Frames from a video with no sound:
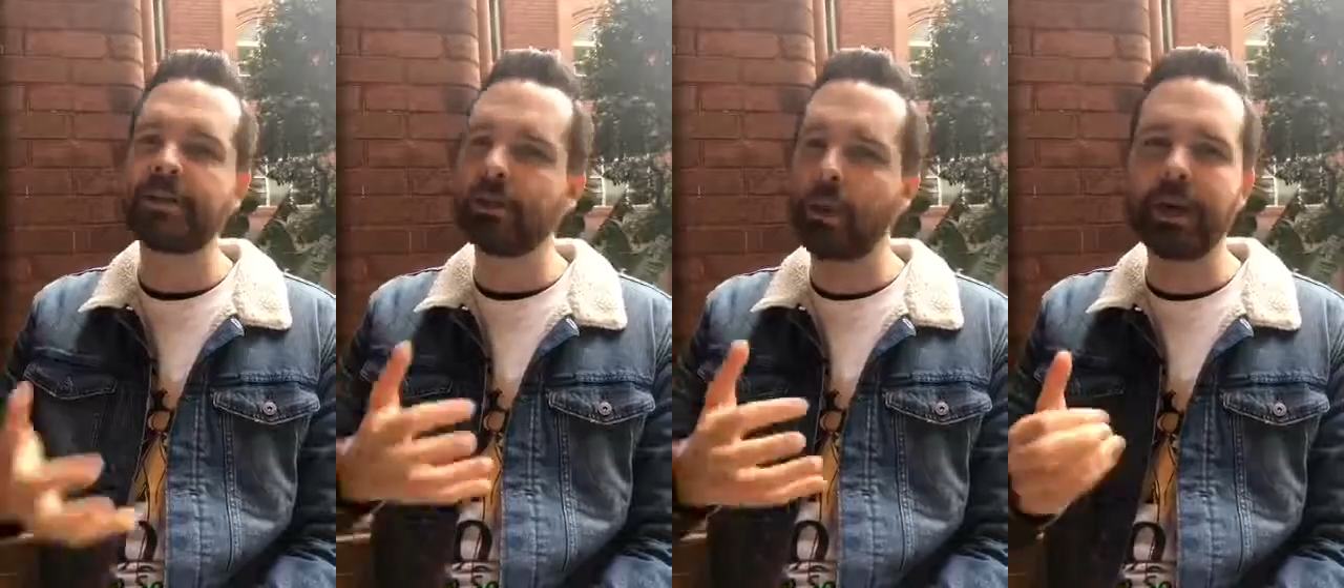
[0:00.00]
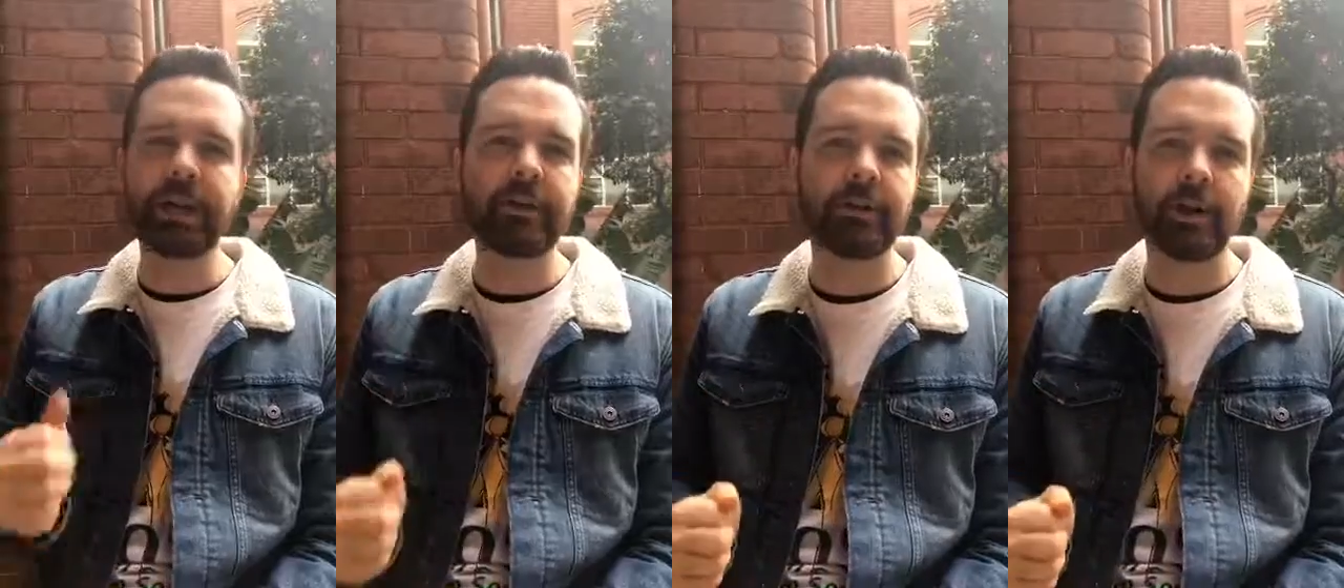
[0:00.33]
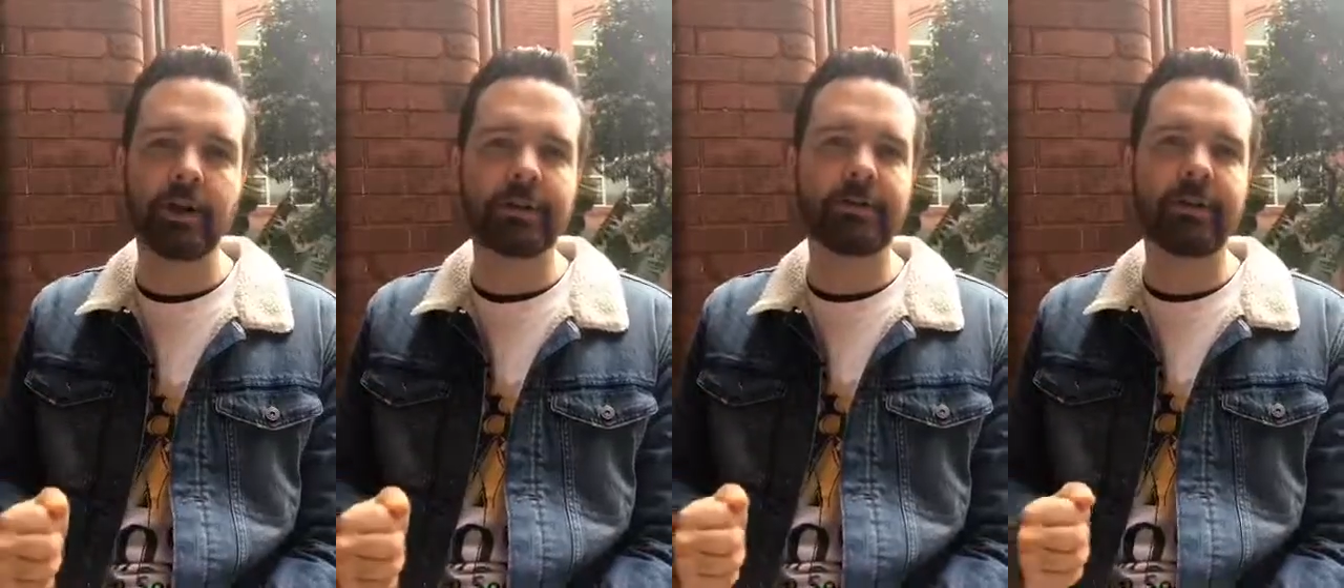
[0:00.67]
joining the
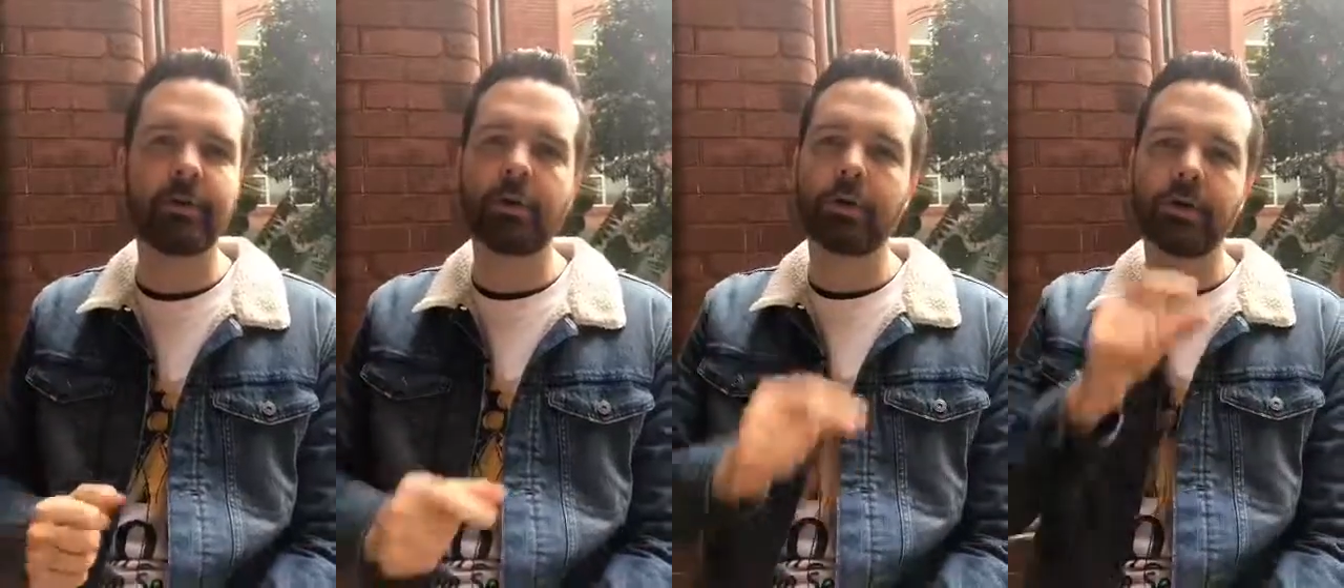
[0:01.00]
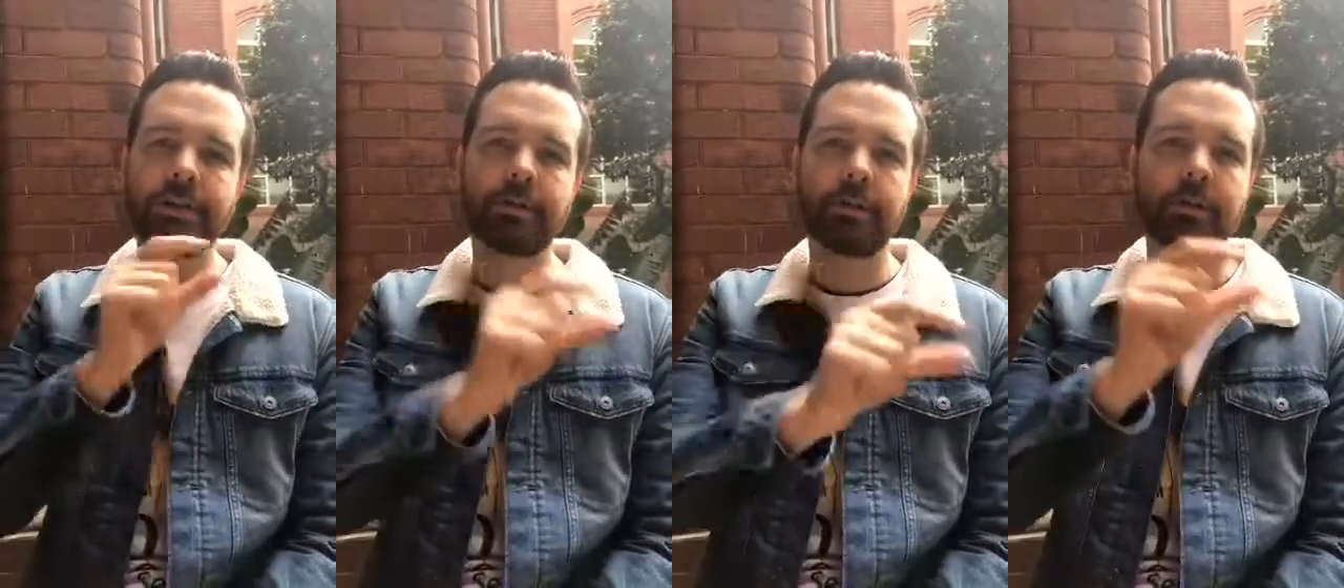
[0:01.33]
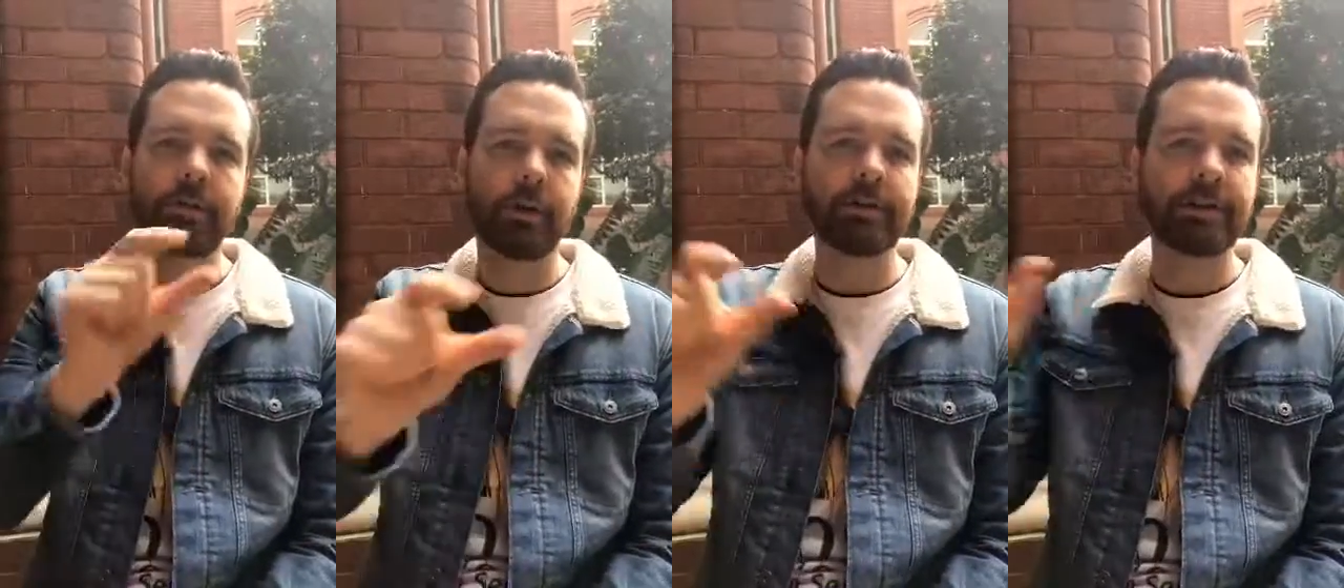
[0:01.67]
dots. We've got all these little
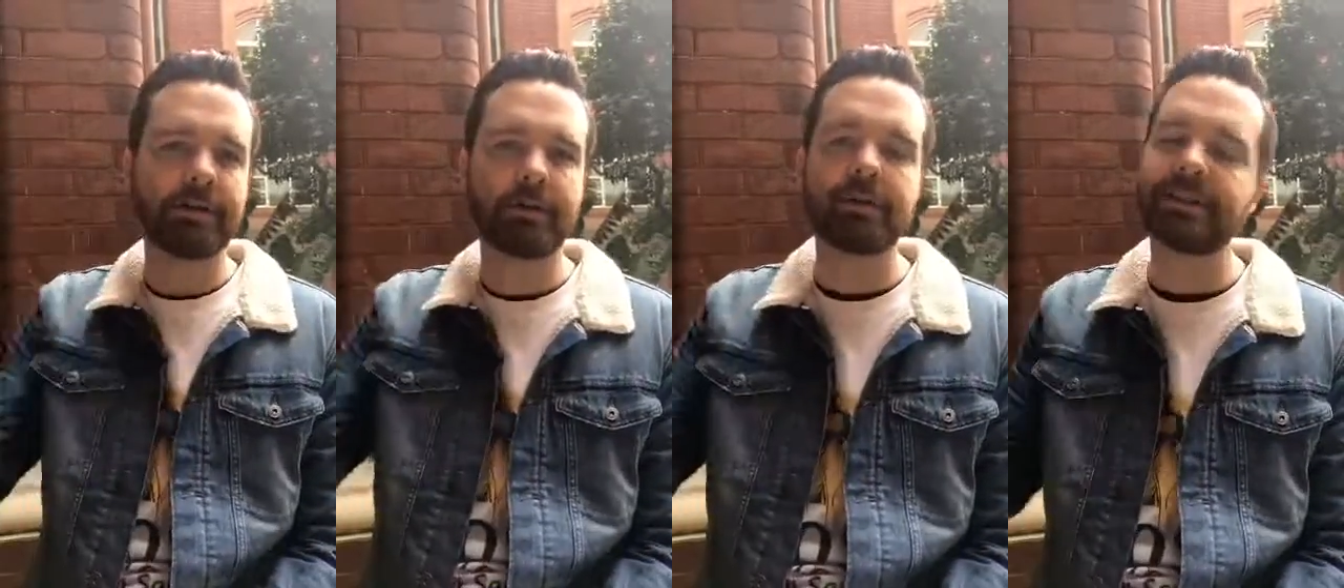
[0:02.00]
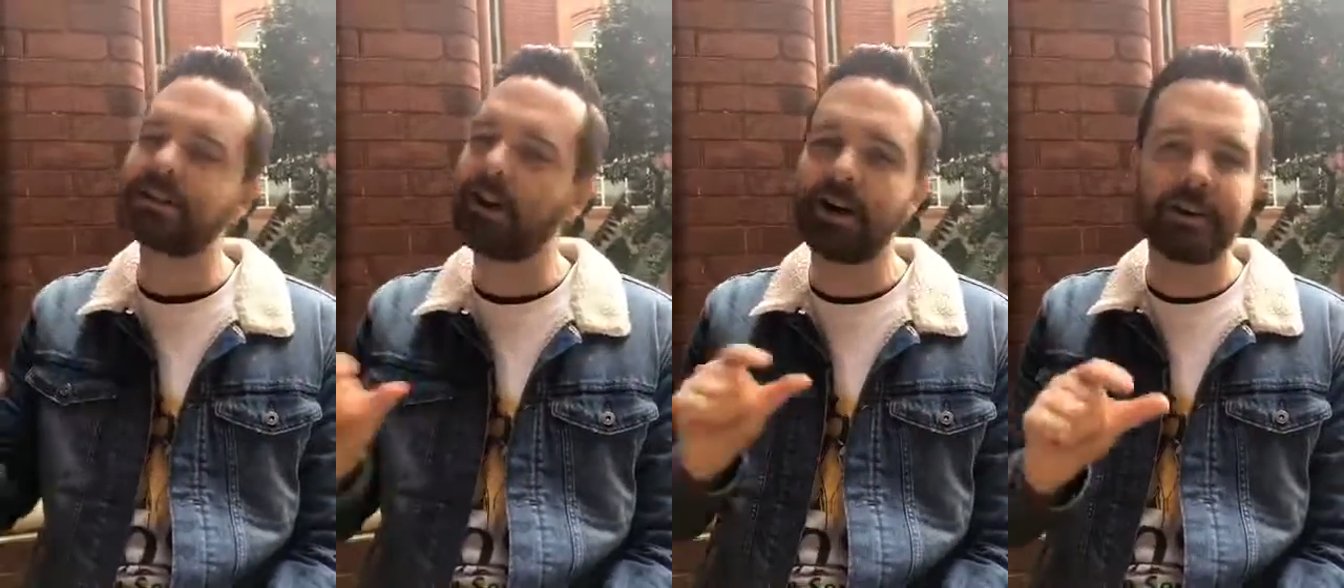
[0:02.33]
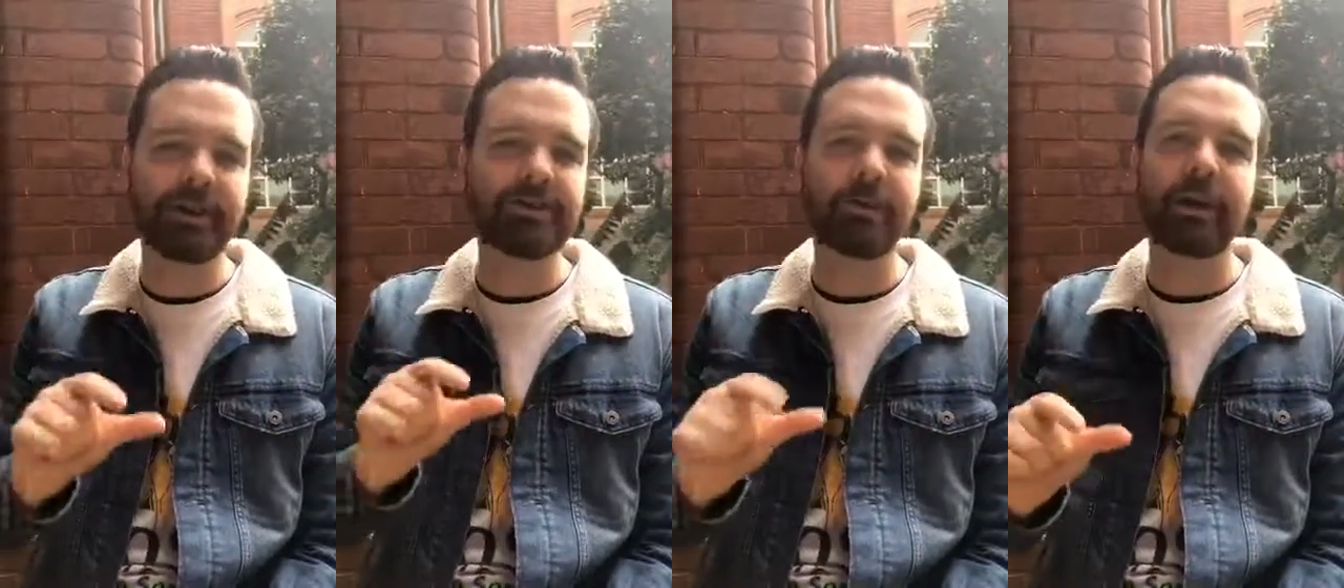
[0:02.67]
dots, these little silos,